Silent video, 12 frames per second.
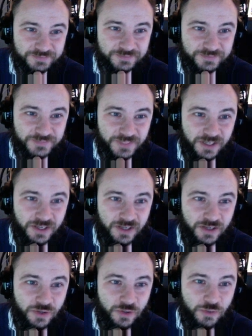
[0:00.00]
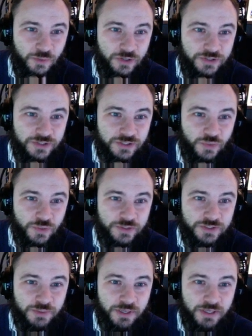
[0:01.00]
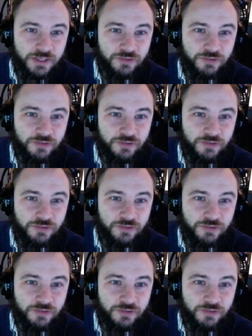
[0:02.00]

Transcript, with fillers: Uh, Umar says, "What spec is your